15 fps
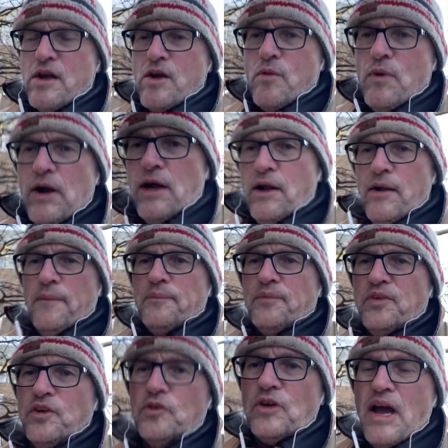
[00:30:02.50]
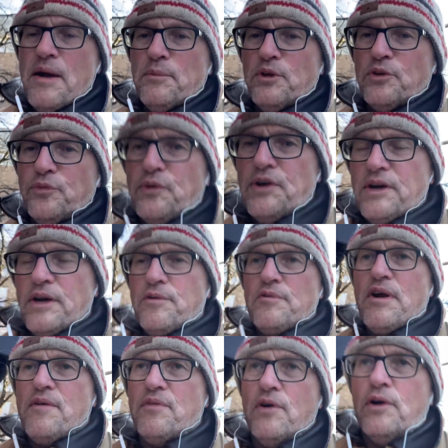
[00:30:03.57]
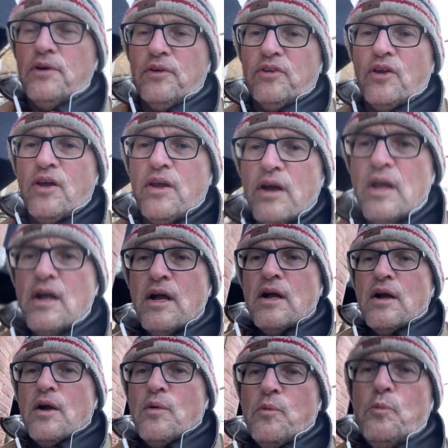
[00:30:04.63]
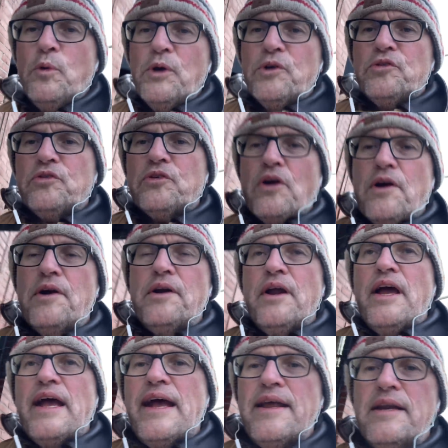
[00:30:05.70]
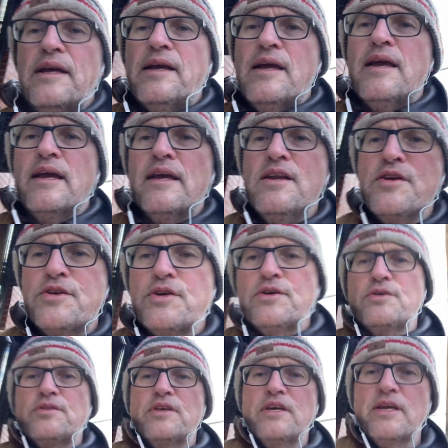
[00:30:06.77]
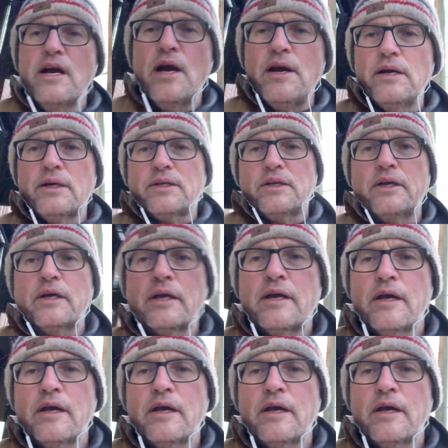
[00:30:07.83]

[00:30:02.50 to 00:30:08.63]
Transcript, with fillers: Well, these atmospheric rivers will start heading into the Arctic.